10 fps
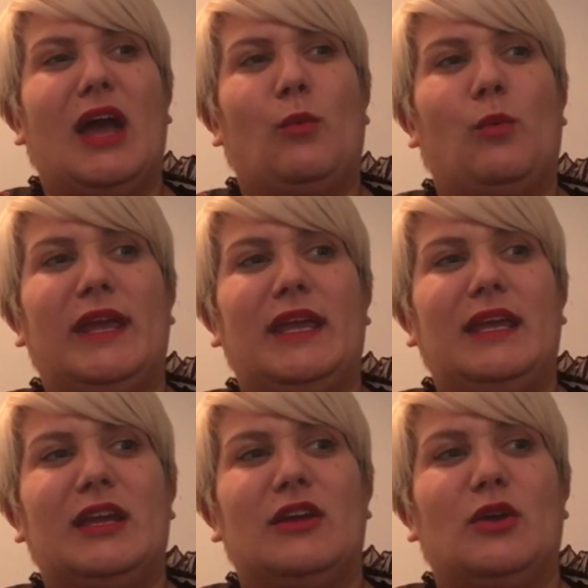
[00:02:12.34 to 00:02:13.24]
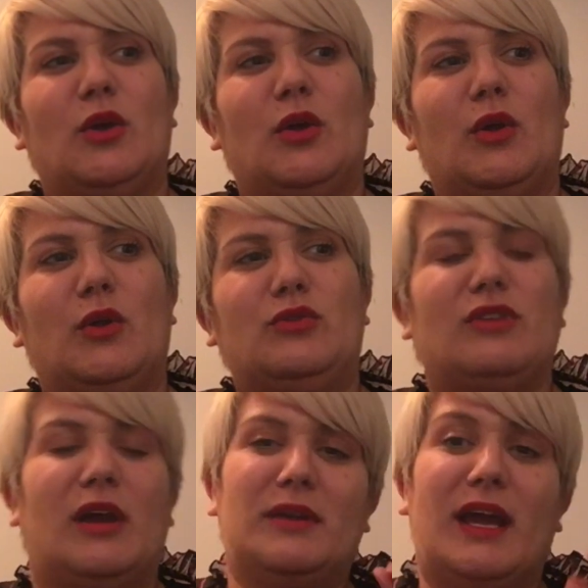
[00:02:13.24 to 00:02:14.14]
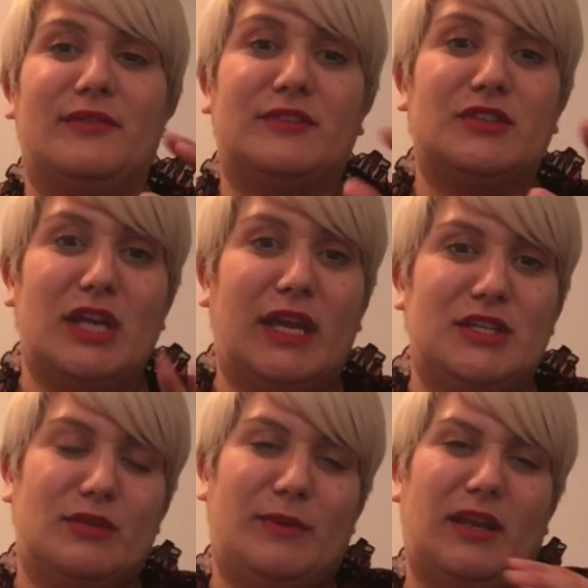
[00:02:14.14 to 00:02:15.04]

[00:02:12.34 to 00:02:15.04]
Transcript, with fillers: we don't have to change the way,